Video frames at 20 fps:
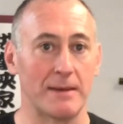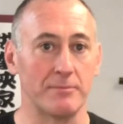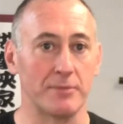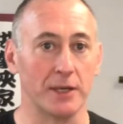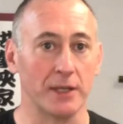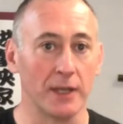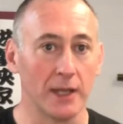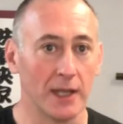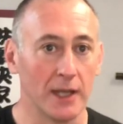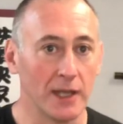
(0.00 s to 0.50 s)
But
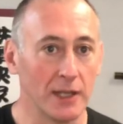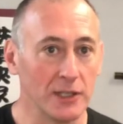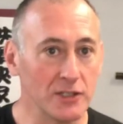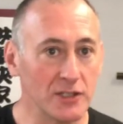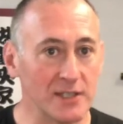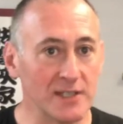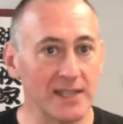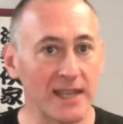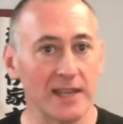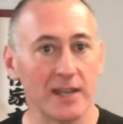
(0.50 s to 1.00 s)

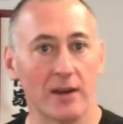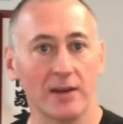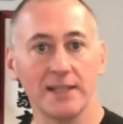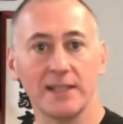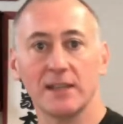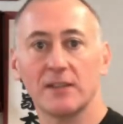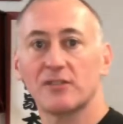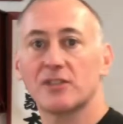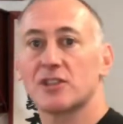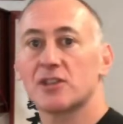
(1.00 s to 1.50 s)
just get the idea
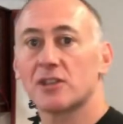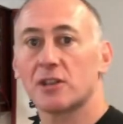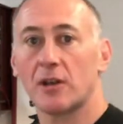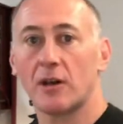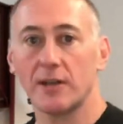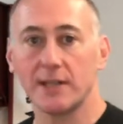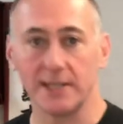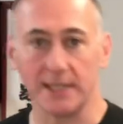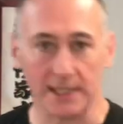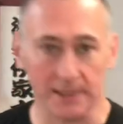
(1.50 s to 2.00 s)
of sliding.